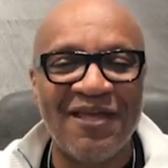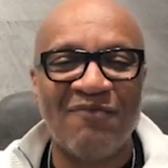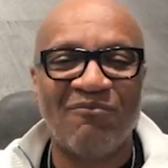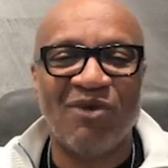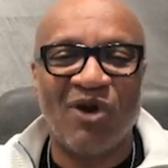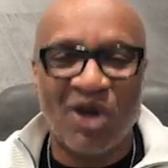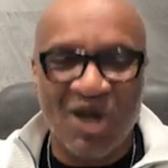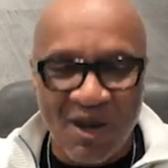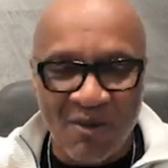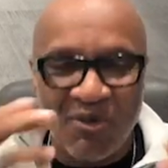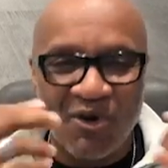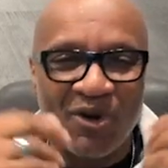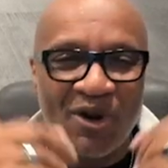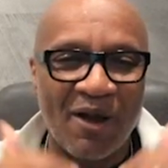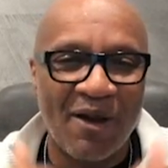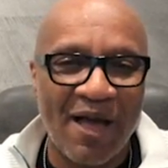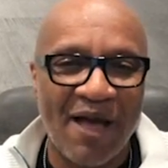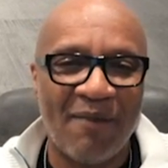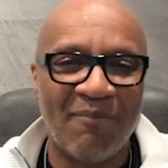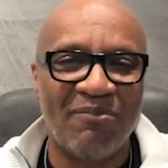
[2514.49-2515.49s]
But come on
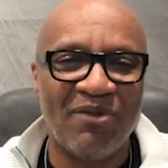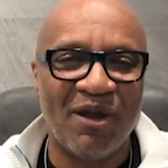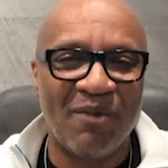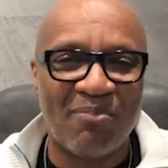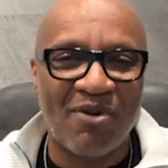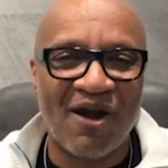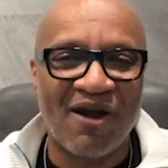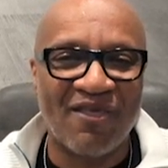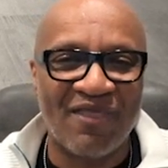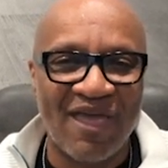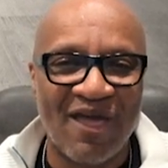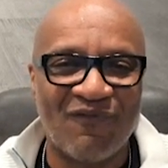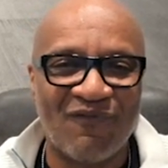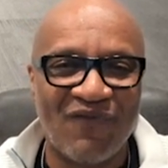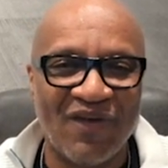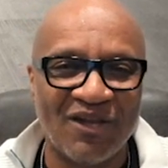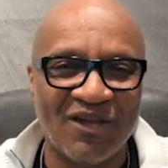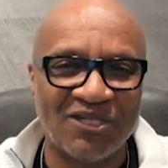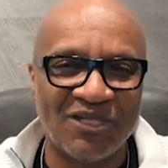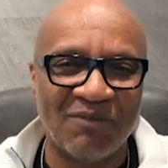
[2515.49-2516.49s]
out and be a part of that
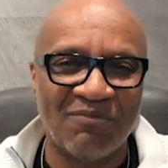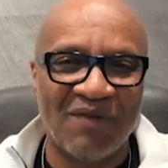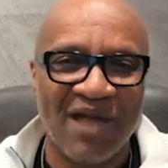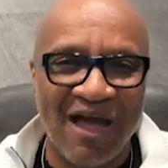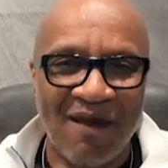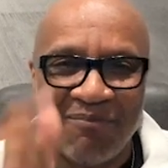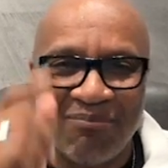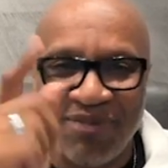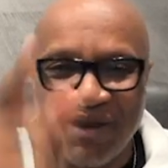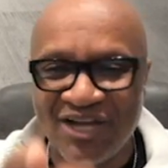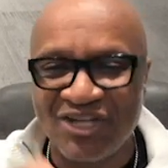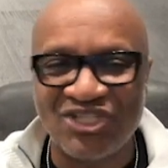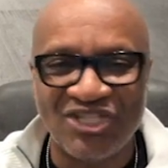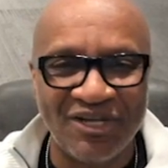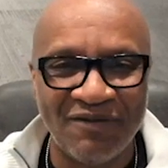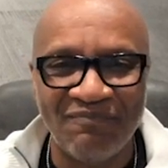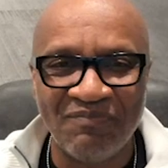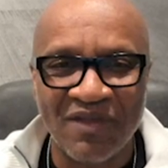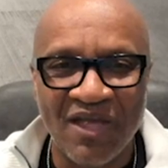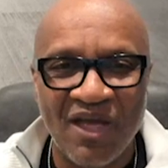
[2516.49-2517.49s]
fellowship. God bless
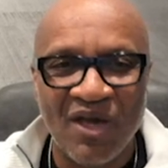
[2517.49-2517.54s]
you.